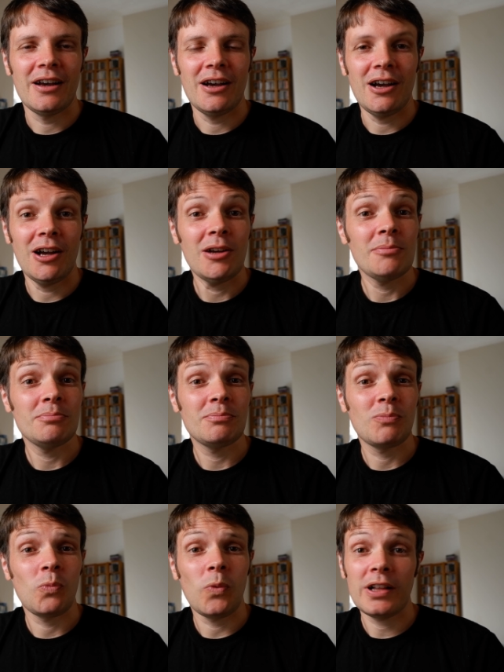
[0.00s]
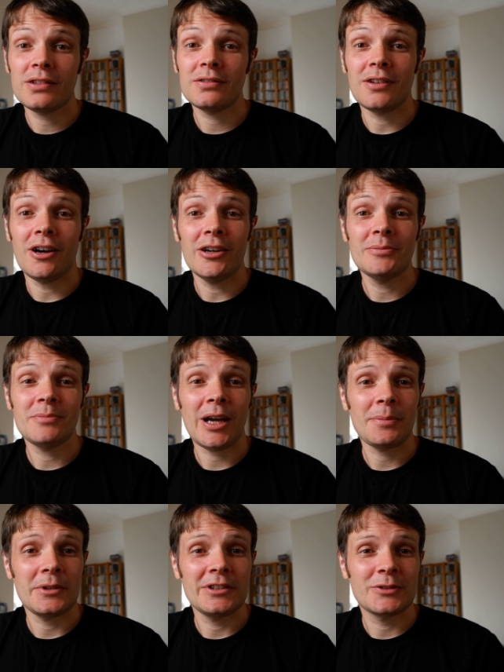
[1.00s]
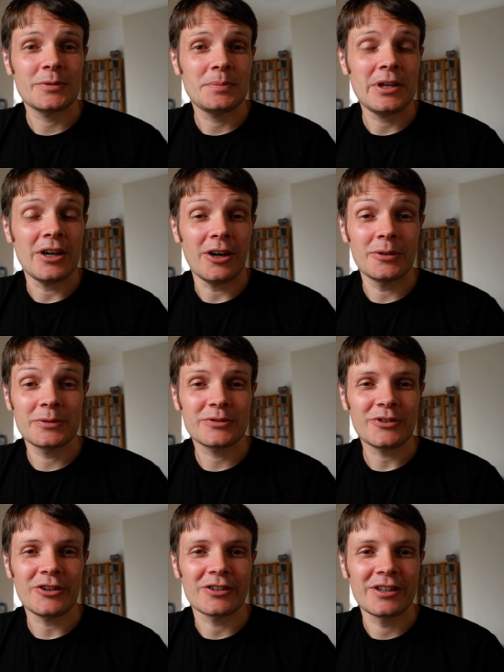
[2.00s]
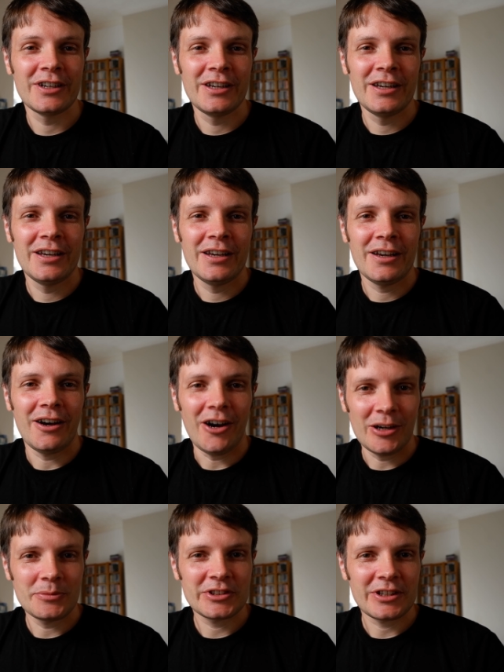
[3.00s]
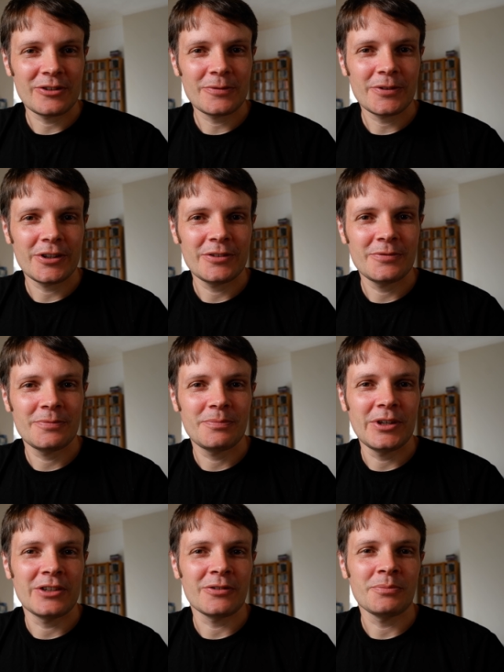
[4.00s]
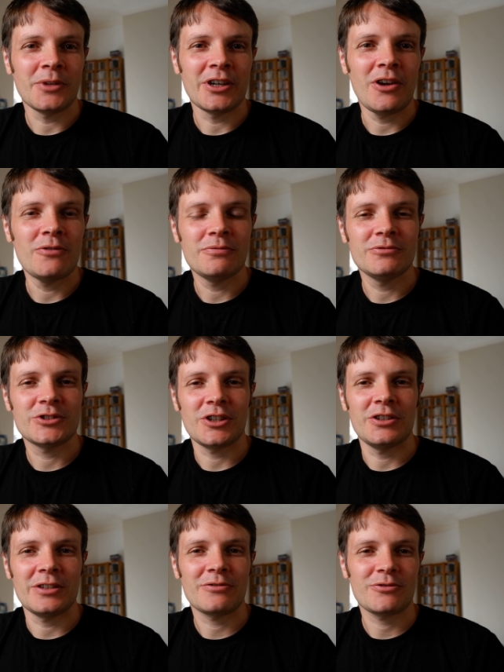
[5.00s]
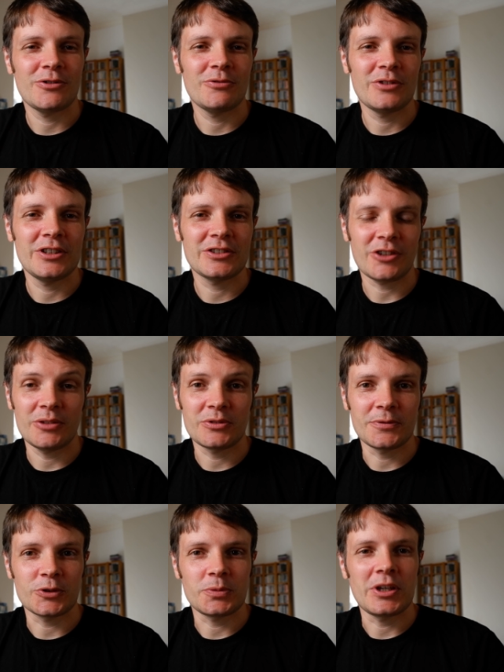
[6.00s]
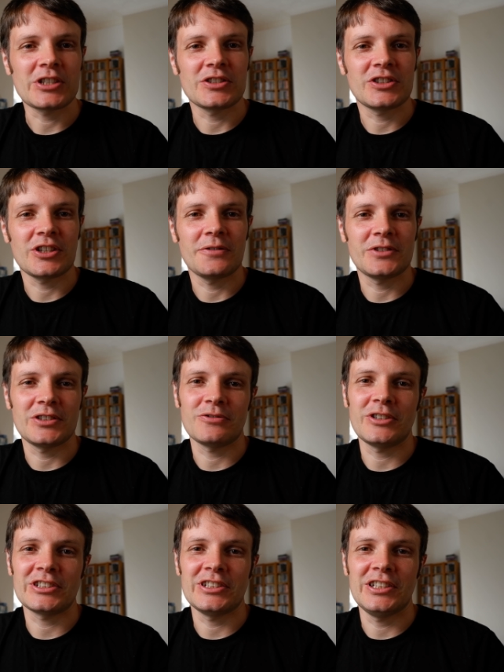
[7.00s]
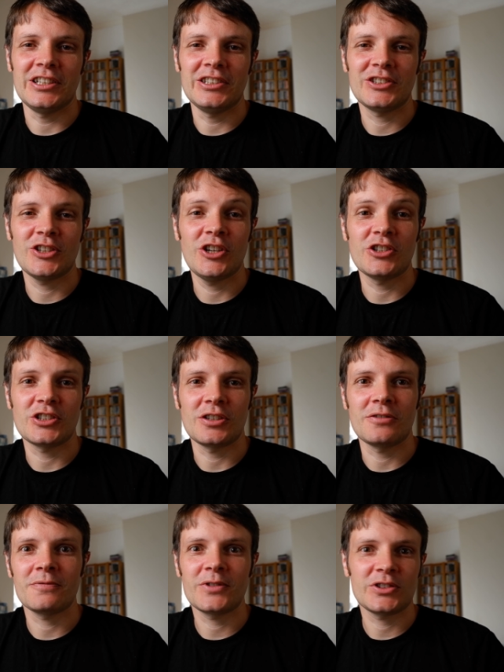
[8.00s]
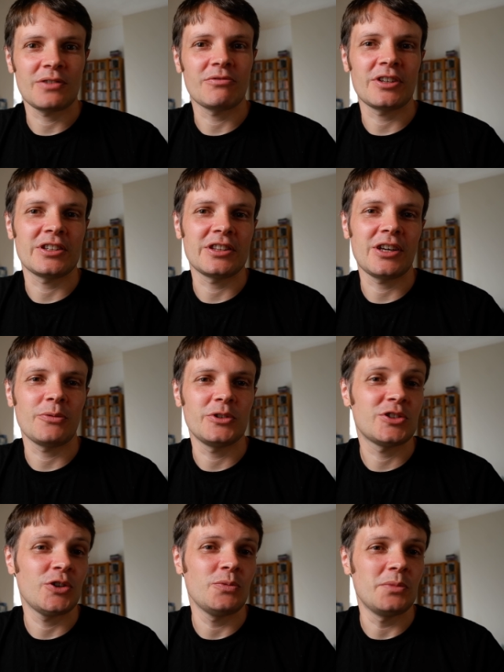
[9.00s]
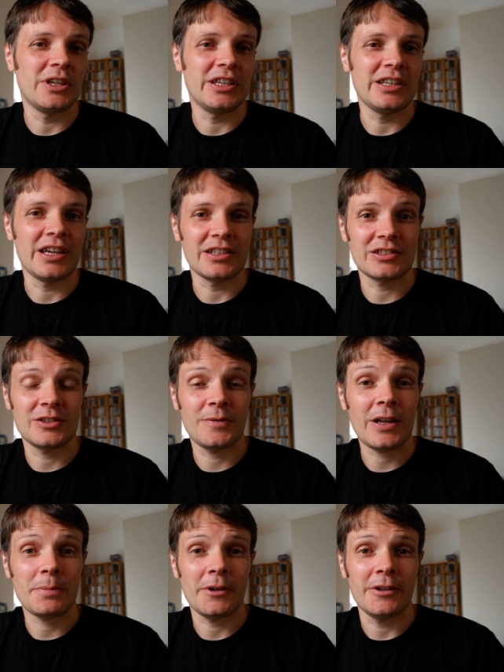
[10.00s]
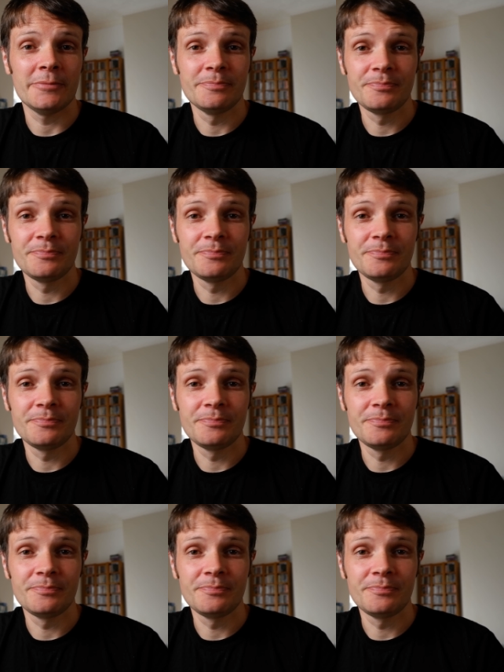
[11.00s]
Well, I'm happy to admit I was wrong. I've been on my own journey through these types of automation services recently, searching for something that would suit me as a developer.